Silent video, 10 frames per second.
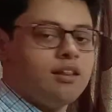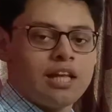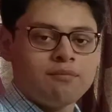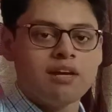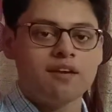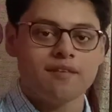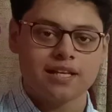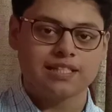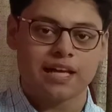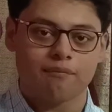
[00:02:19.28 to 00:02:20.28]
Let me give an
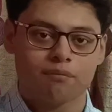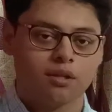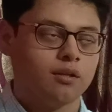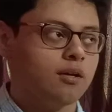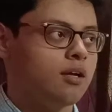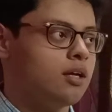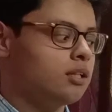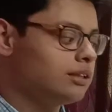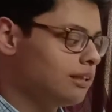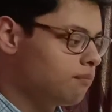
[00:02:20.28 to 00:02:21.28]
example.
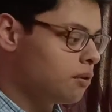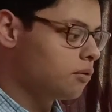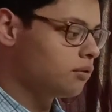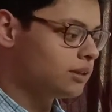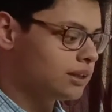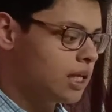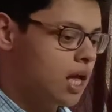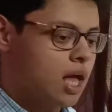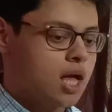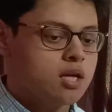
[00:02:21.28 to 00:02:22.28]
Suppose
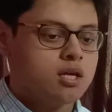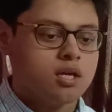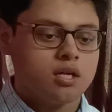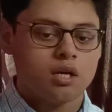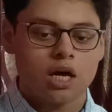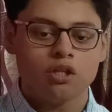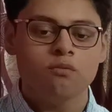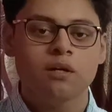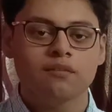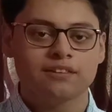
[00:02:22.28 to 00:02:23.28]

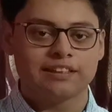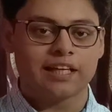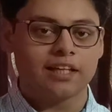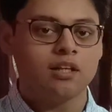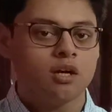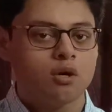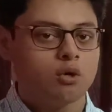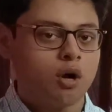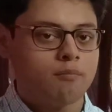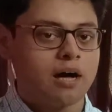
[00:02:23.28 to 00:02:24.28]
Anubhav said,
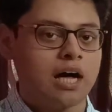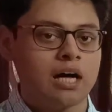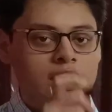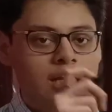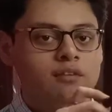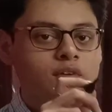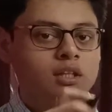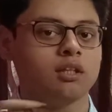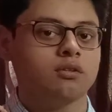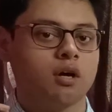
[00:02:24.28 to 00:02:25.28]
comma,
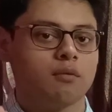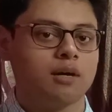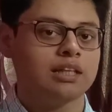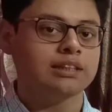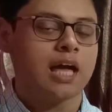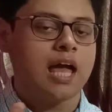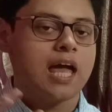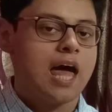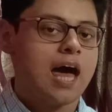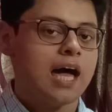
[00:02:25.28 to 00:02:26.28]
inverted commas,
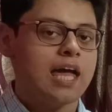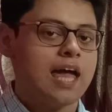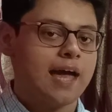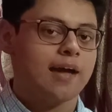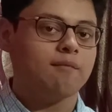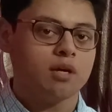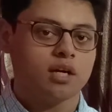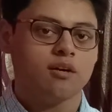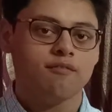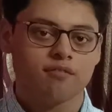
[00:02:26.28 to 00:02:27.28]
I am
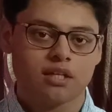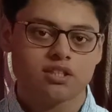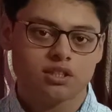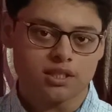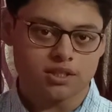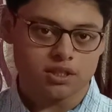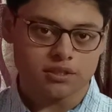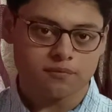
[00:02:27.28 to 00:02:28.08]
a French teacher.